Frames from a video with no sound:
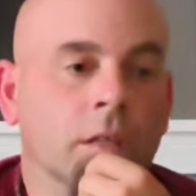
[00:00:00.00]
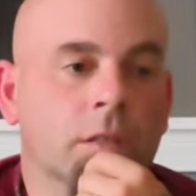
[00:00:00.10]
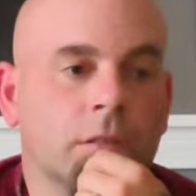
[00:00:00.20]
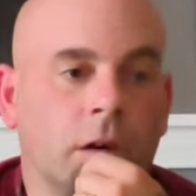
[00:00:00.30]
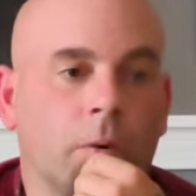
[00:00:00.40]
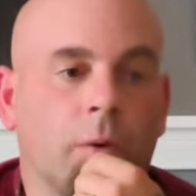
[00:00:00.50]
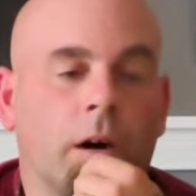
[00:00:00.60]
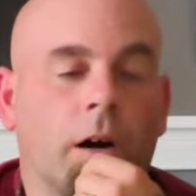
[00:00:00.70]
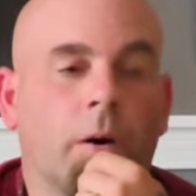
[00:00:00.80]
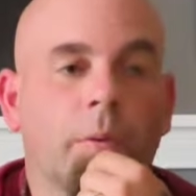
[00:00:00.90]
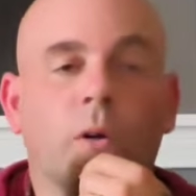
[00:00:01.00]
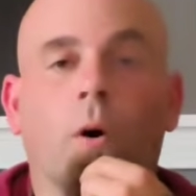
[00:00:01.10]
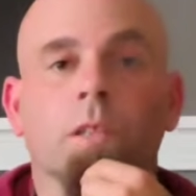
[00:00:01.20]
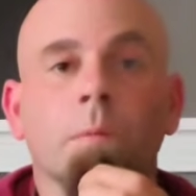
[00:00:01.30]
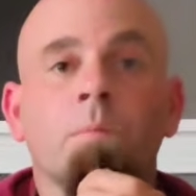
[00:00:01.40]
So we
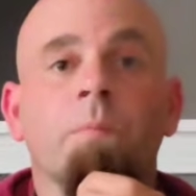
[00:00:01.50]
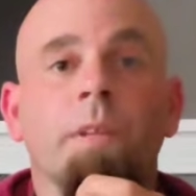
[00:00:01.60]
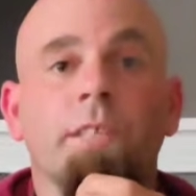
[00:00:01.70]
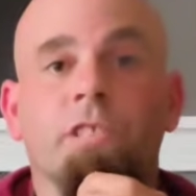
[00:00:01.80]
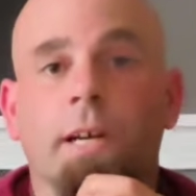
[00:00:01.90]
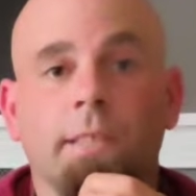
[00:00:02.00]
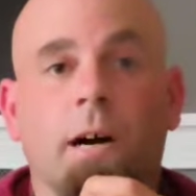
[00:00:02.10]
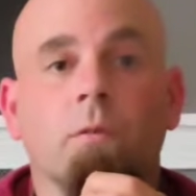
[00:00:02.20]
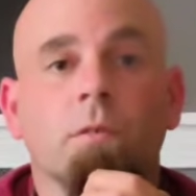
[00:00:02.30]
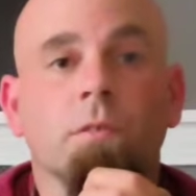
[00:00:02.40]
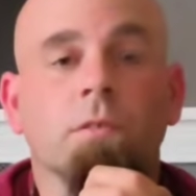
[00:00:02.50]
called him. It checked out.